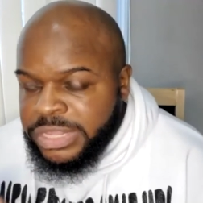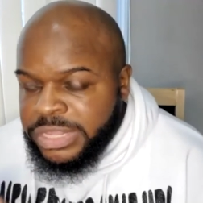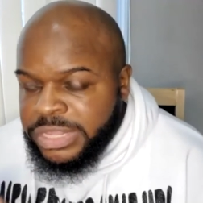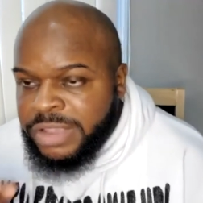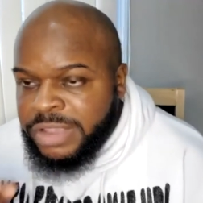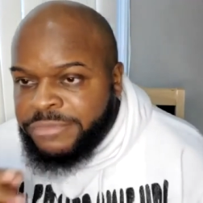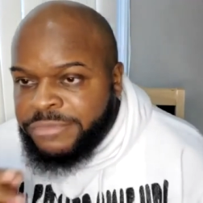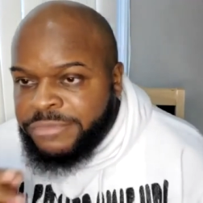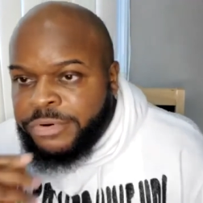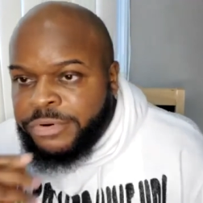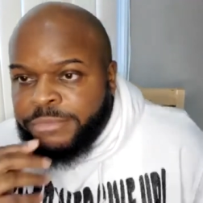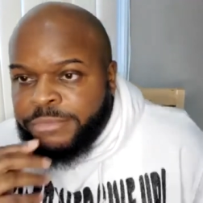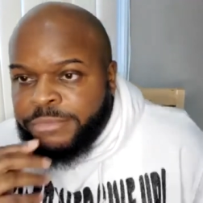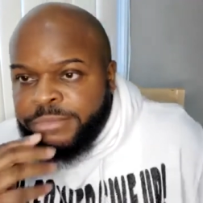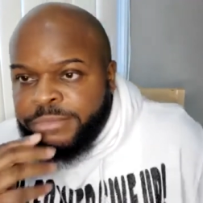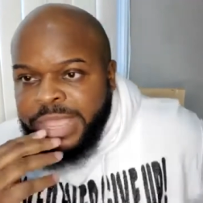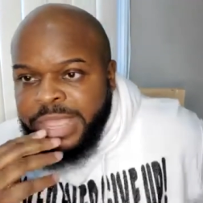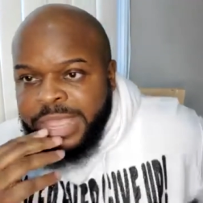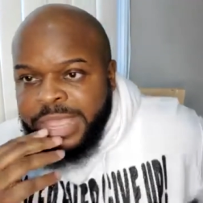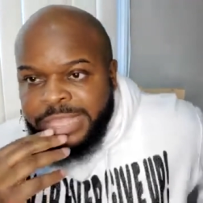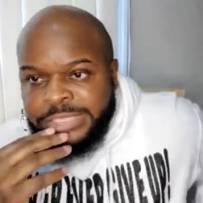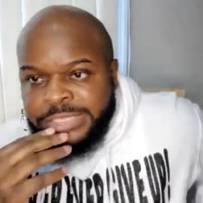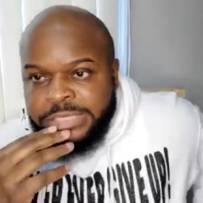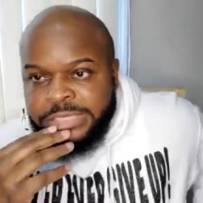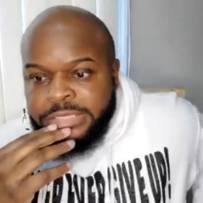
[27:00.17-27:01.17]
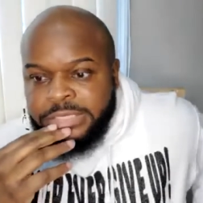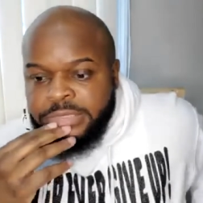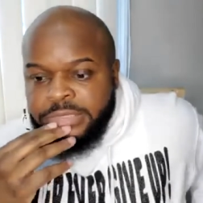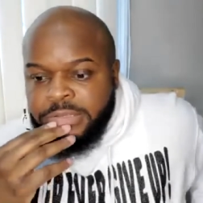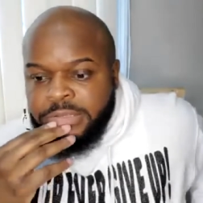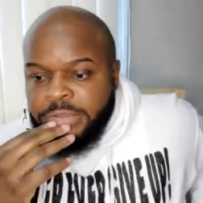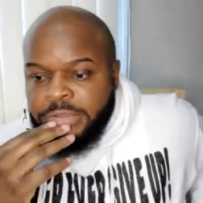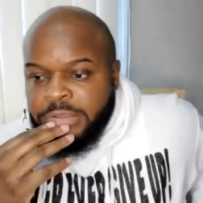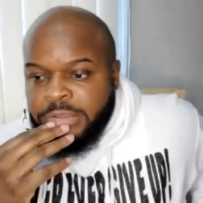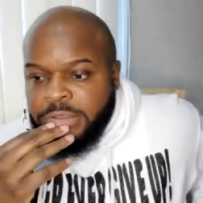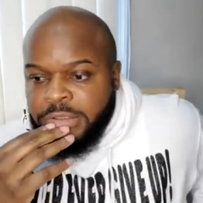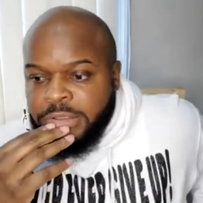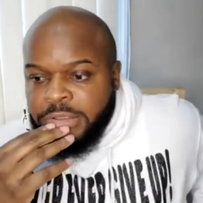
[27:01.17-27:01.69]
ever imagine,
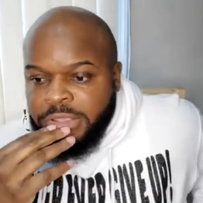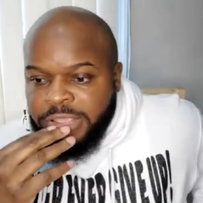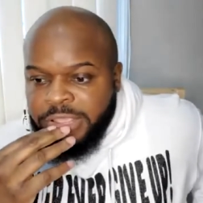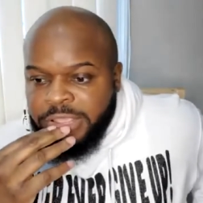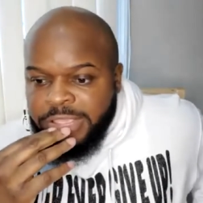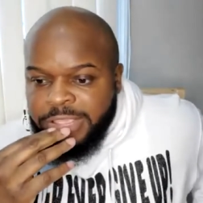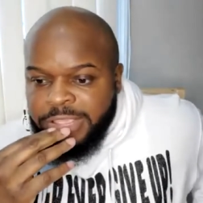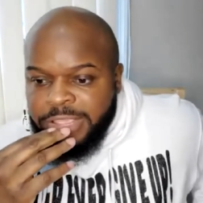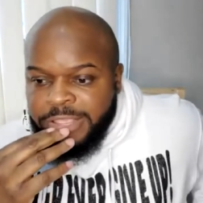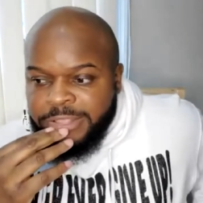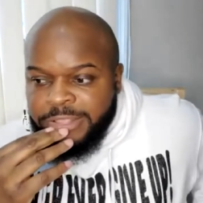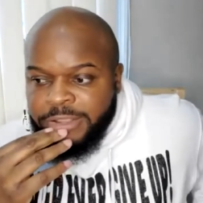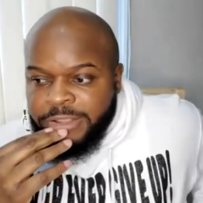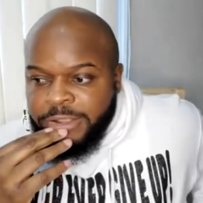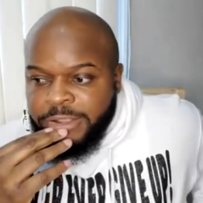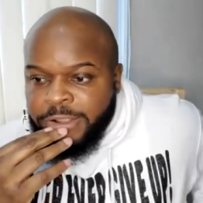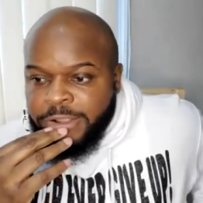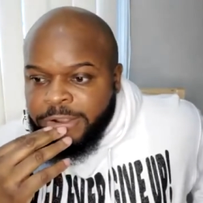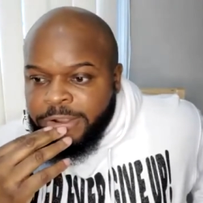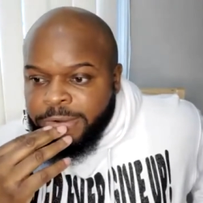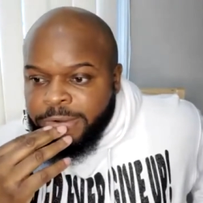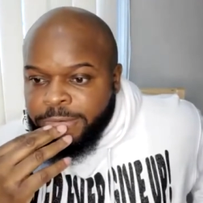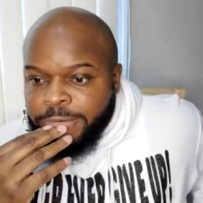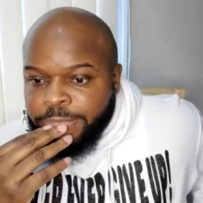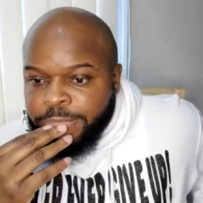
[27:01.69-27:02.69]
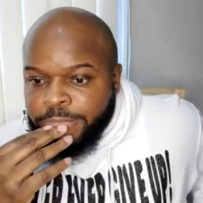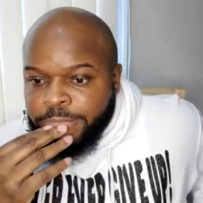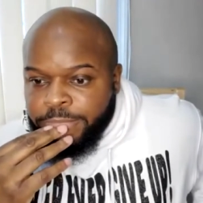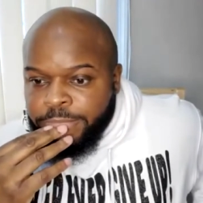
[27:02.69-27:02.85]
and um,